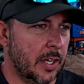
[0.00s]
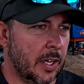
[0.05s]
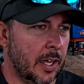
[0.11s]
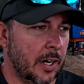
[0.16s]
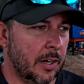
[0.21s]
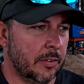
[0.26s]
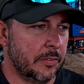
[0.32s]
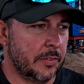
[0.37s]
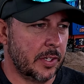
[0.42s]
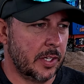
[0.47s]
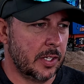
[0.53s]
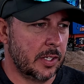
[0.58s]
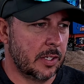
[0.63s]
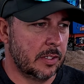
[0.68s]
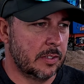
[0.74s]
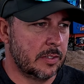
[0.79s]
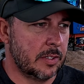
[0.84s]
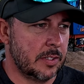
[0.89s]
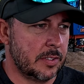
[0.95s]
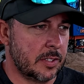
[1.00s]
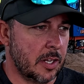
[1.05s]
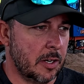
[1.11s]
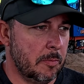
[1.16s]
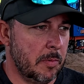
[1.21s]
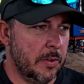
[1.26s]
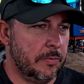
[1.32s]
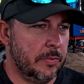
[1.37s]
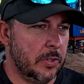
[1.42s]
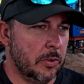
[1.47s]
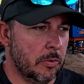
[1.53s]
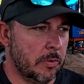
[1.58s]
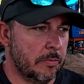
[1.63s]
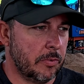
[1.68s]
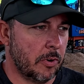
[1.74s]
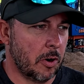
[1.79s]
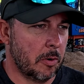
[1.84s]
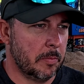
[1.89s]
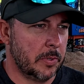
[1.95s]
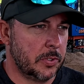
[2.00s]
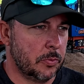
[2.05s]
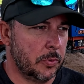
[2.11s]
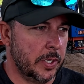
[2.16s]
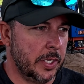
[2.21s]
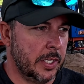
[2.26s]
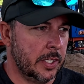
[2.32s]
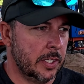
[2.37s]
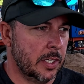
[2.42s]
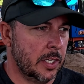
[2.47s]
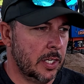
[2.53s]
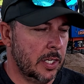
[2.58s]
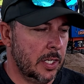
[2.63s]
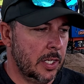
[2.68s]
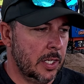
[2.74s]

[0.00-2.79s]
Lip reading: I don't think it's going to be few and far between.